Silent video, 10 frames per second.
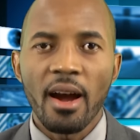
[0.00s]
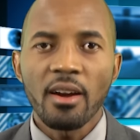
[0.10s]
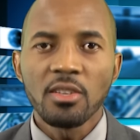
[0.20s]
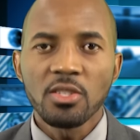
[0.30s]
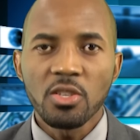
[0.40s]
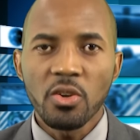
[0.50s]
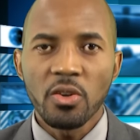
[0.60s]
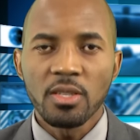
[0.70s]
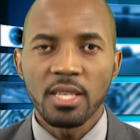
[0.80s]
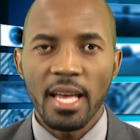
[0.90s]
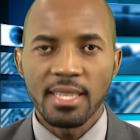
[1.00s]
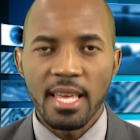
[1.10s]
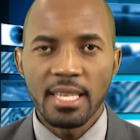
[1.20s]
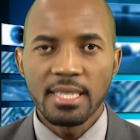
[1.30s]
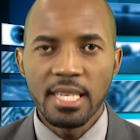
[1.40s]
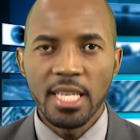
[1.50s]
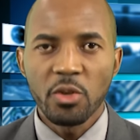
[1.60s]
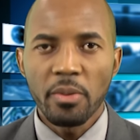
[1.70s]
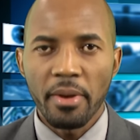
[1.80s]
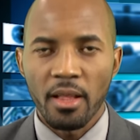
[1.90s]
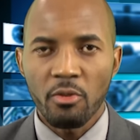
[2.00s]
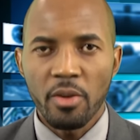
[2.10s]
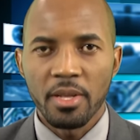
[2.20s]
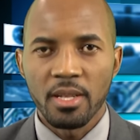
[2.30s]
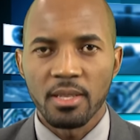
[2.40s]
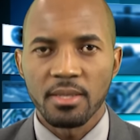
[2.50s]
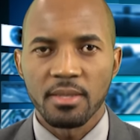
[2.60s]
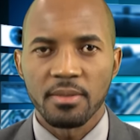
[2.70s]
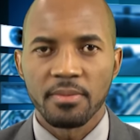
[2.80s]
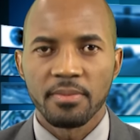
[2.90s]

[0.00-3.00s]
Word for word: are concerns as they seek to repel criminals.